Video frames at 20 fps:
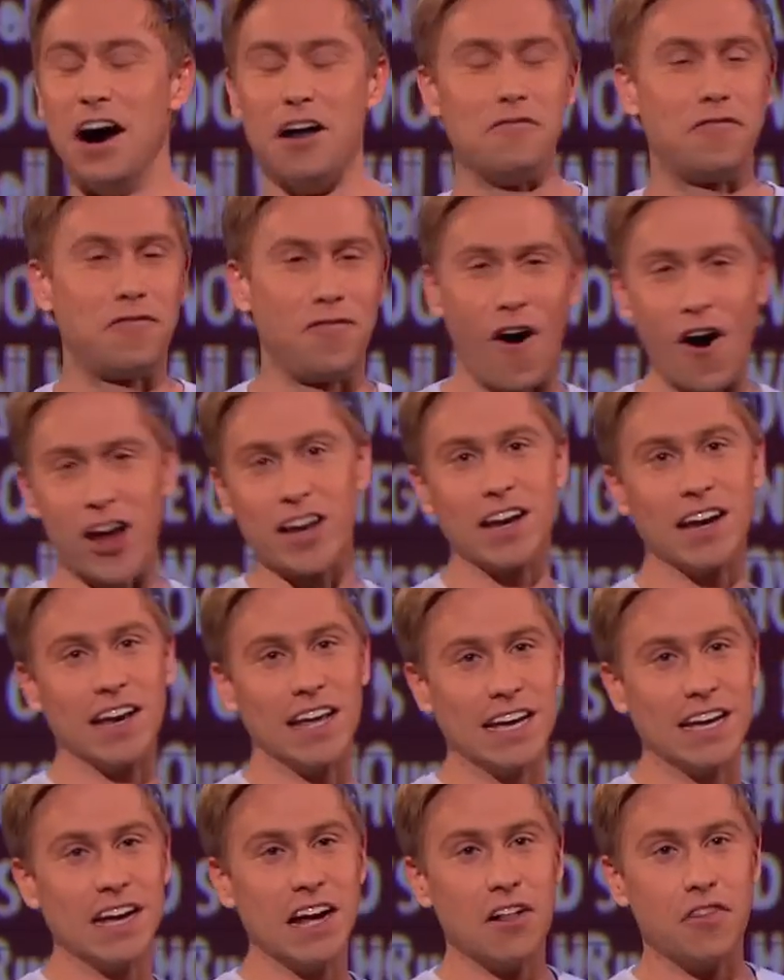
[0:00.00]
And
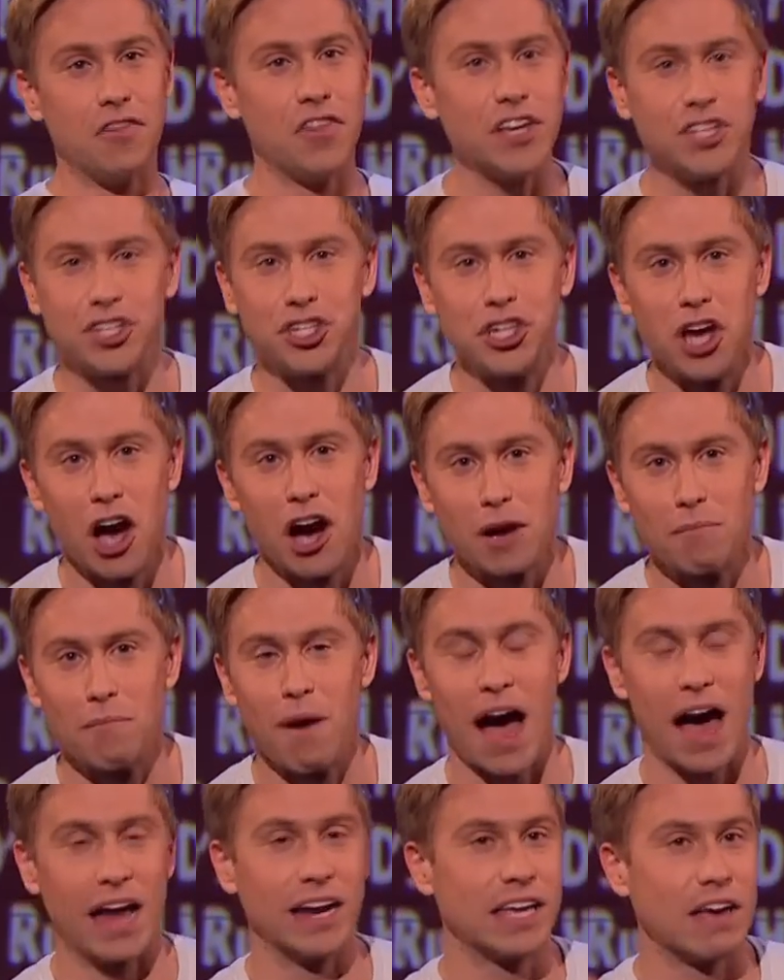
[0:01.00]
finally, this young
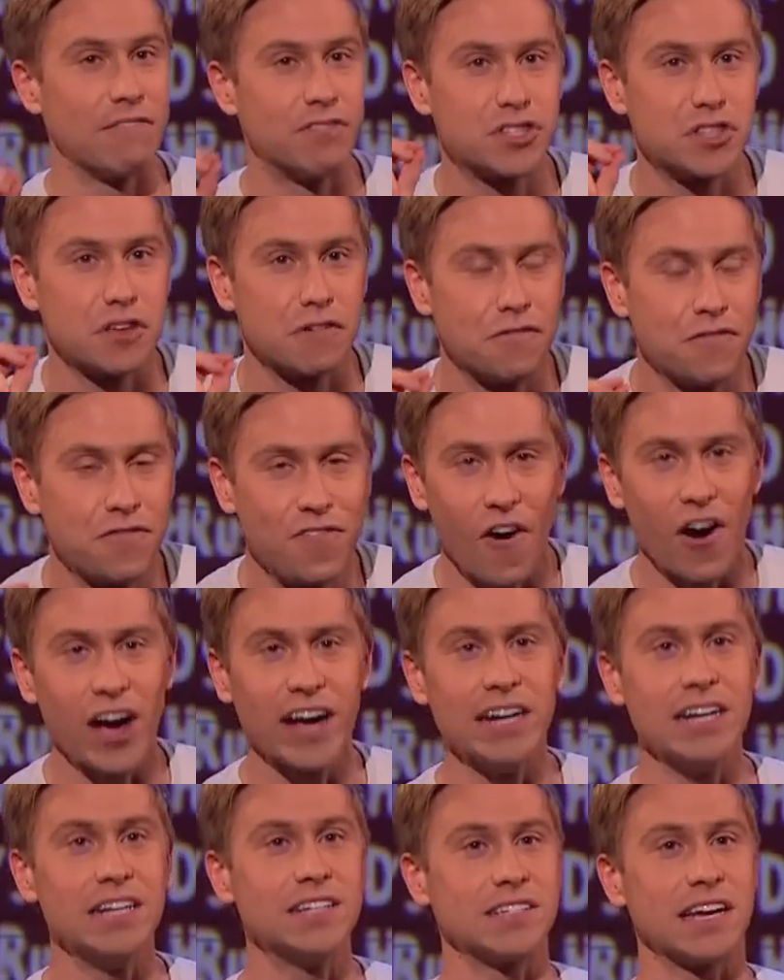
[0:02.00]
man gives the
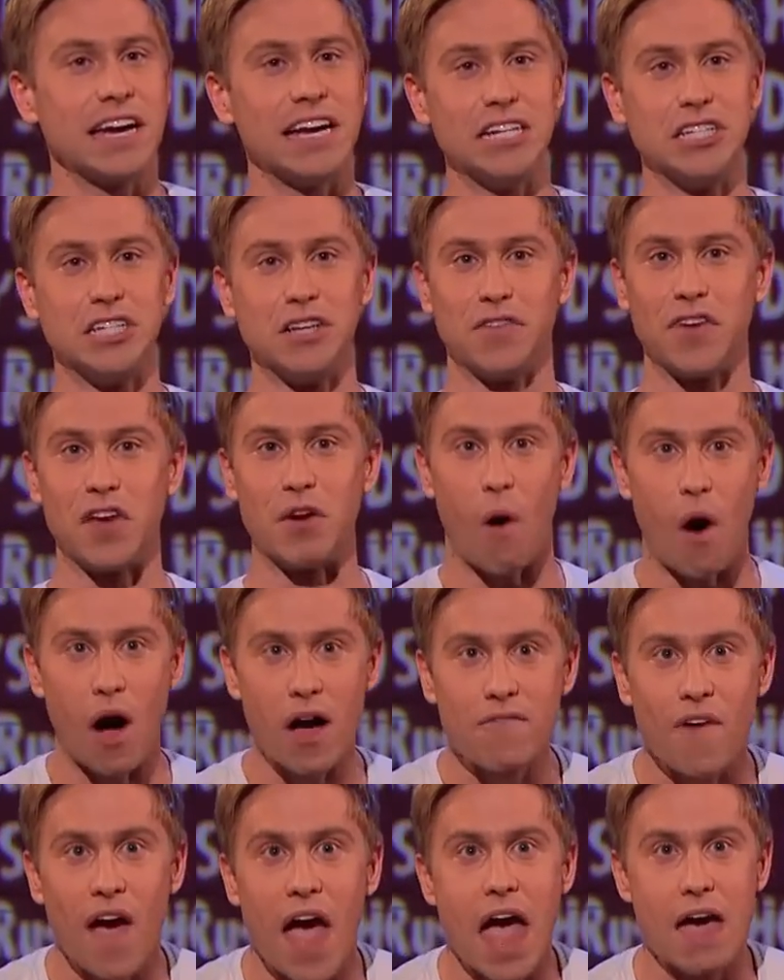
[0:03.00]
finest interview
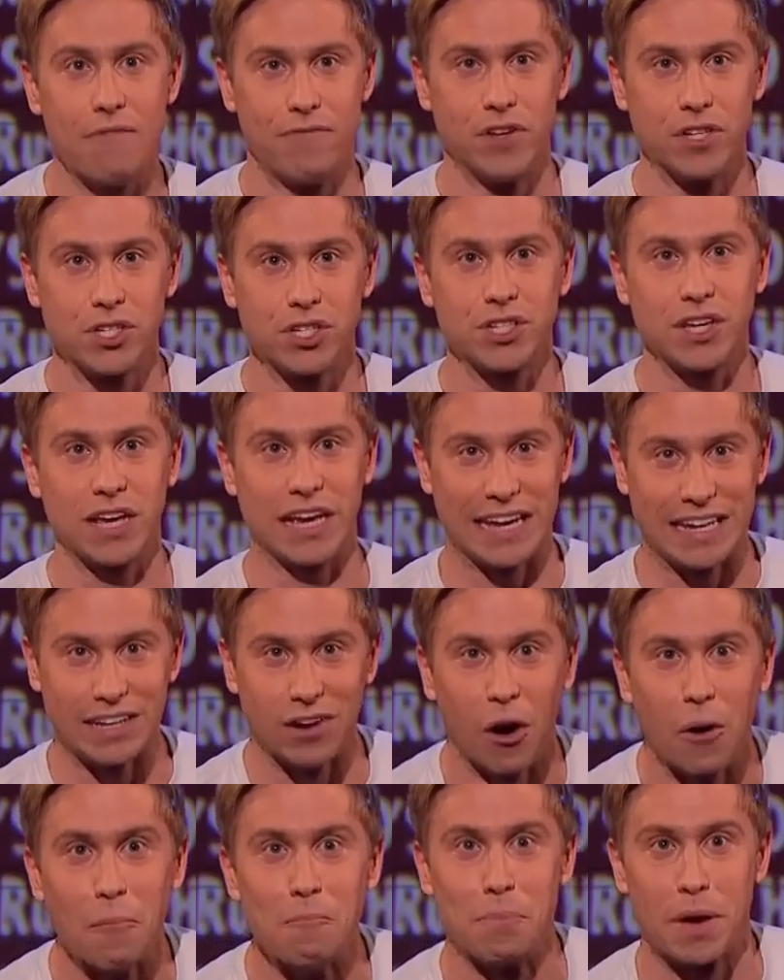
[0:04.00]
I've ever
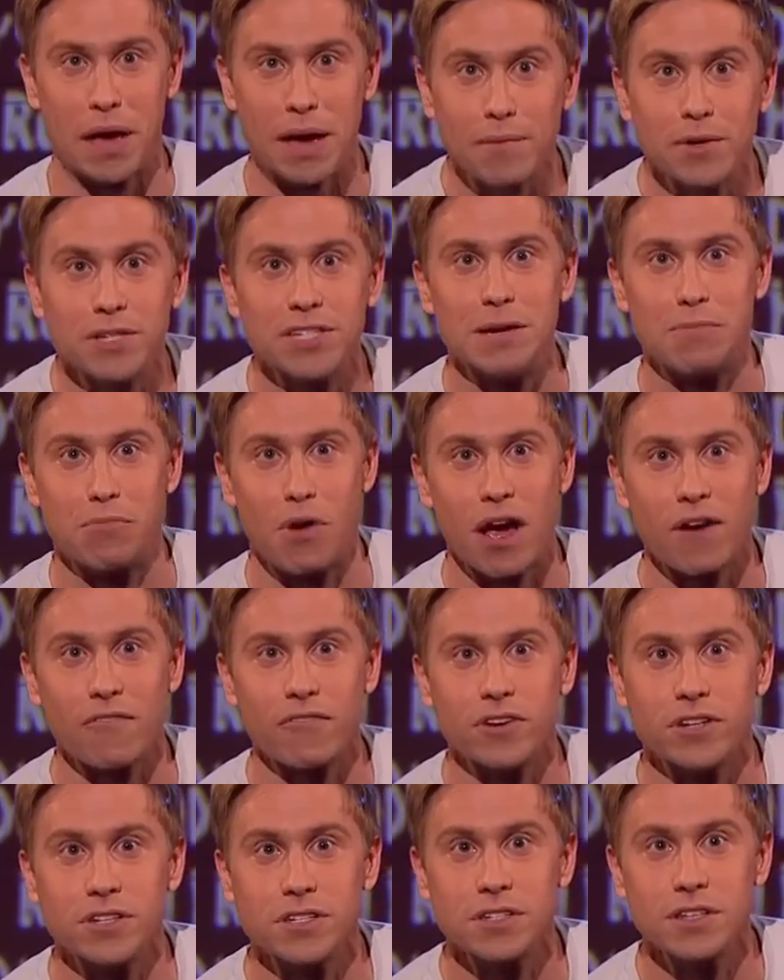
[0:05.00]
seen on BBC
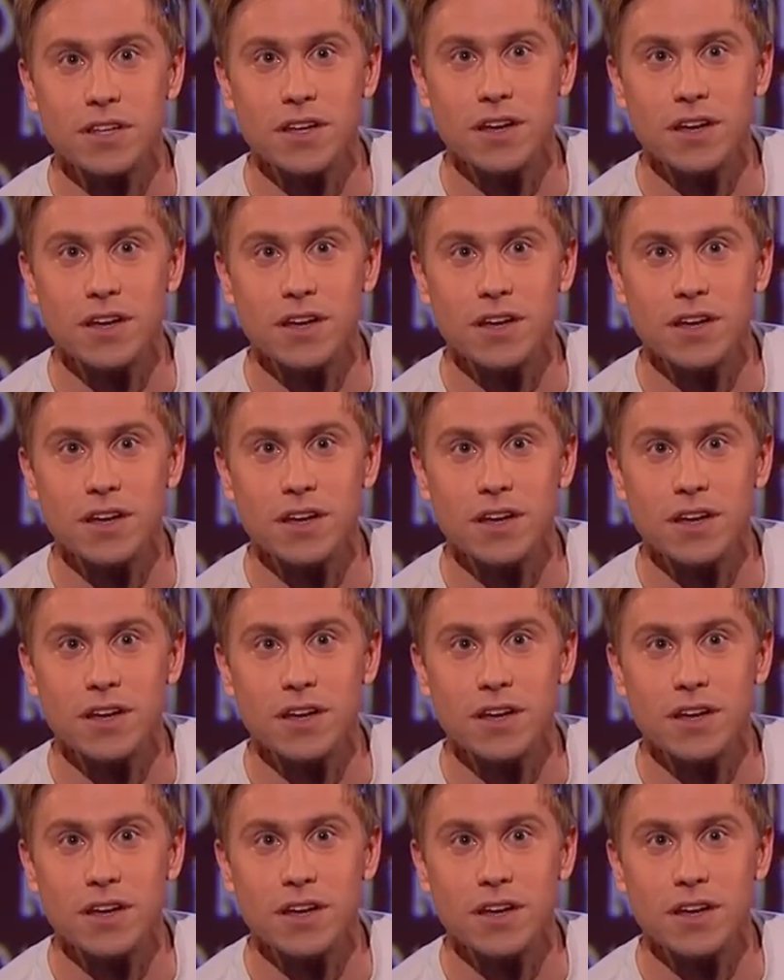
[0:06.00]
Breakfast.